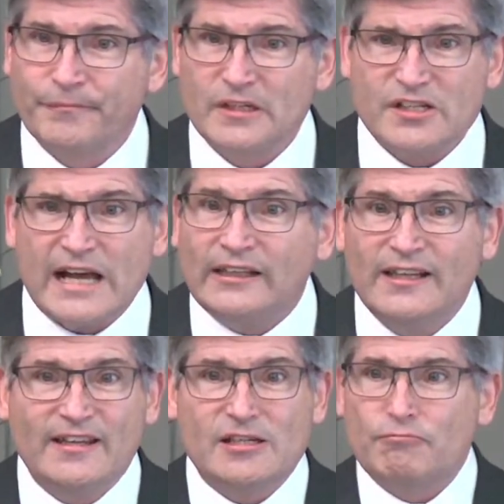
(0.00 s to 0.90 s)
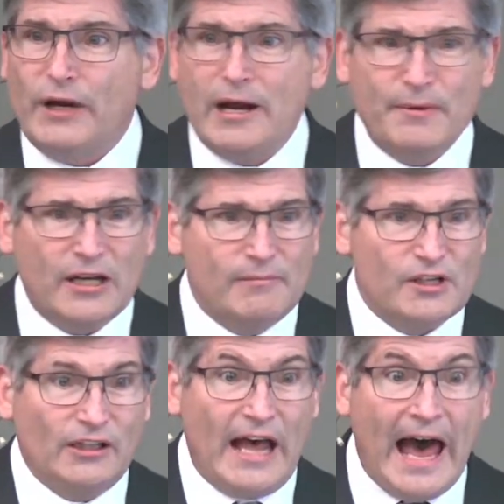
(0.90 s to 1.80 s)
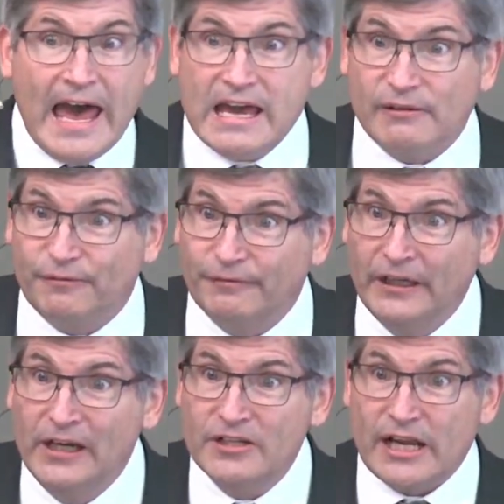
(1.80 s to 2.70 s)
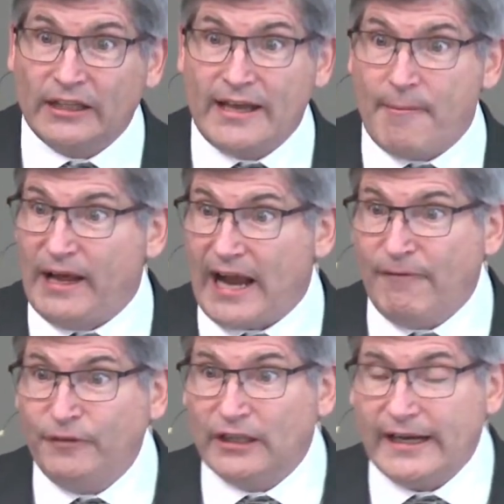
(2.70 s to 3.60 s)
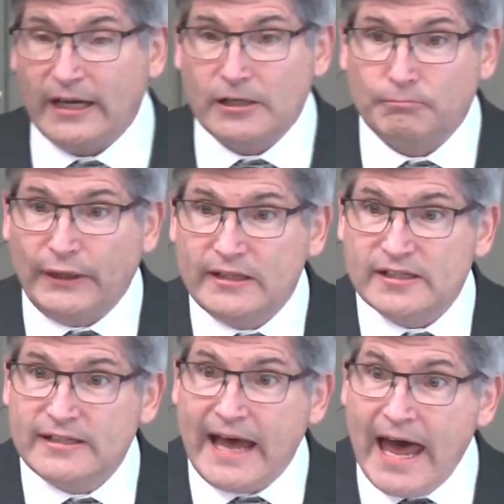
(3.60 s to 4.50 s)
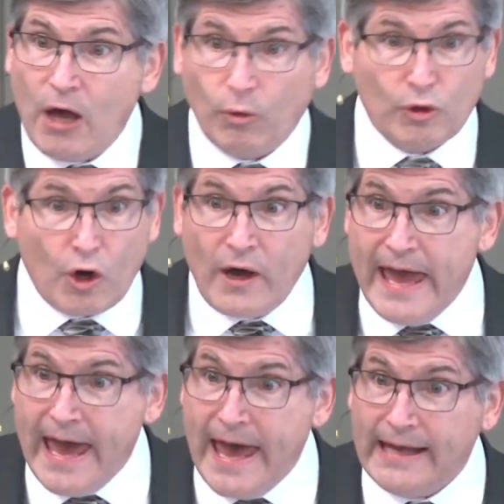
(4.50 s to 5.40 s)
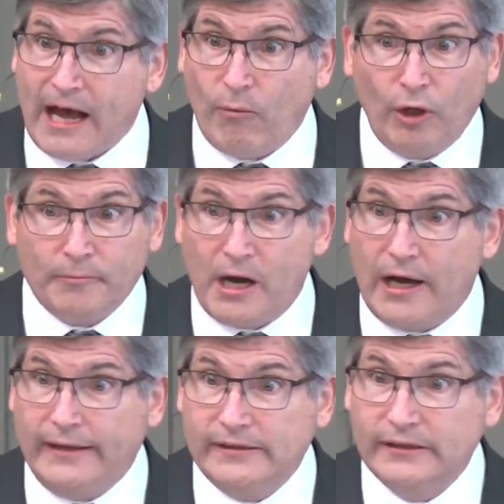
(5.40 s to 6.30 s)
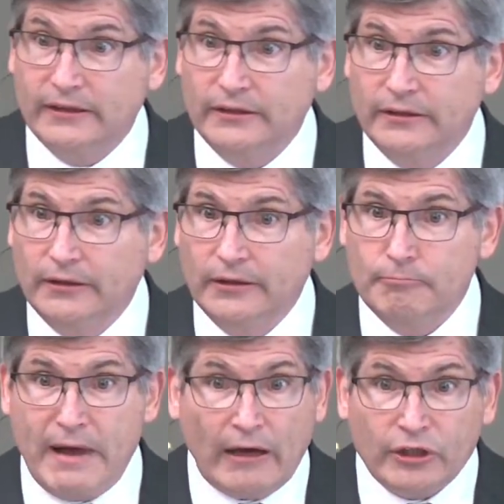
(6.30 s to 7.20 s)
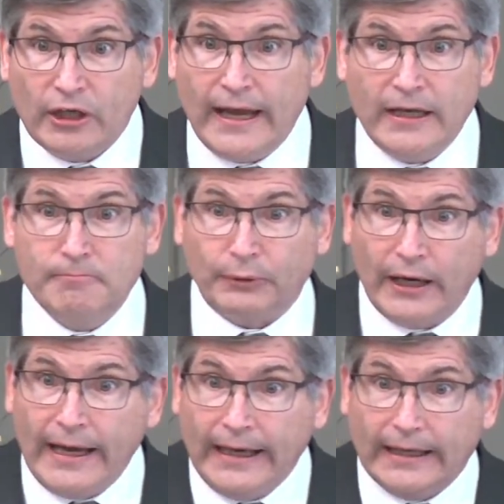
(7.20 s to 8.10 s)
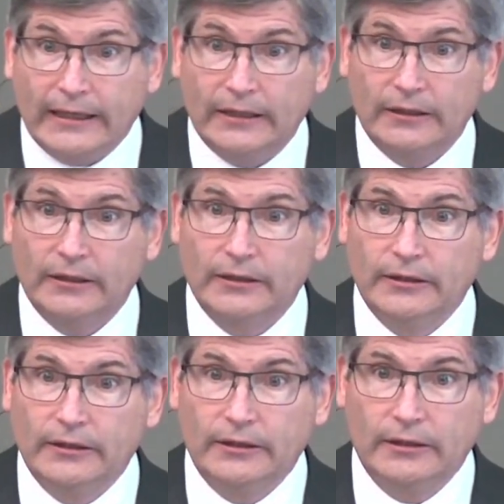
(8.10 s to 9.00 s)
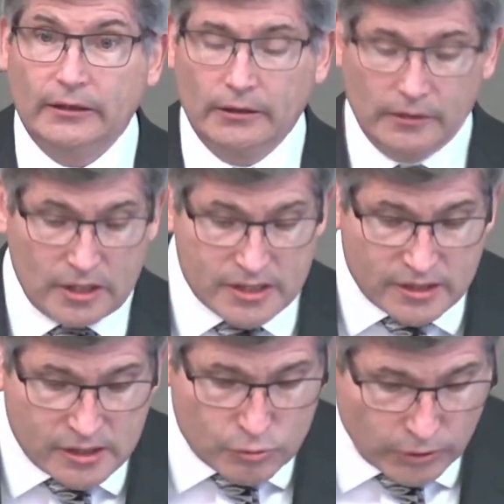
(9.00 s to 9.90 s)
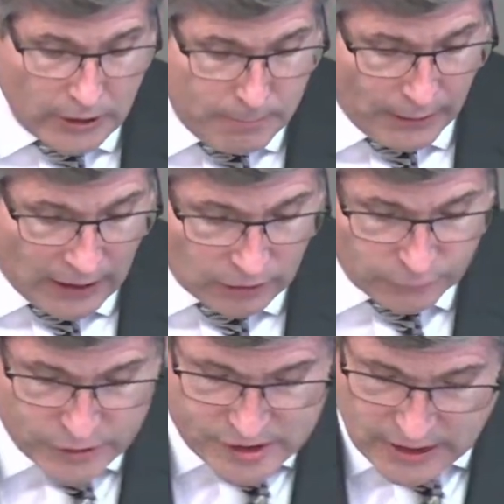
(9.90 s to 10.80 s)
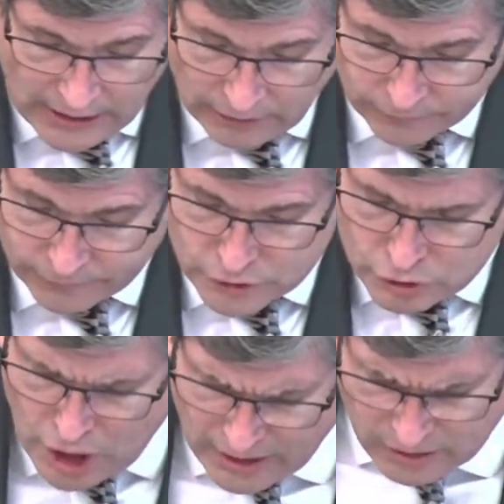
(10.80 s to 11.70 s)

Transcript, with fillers: Suddenly, this prayer becomes alive. Suddenly, I'm like, I feel like I could pray this now. Well, go ahead, I won't mind. Bow your head and pray because this is really powerful stuff. Do not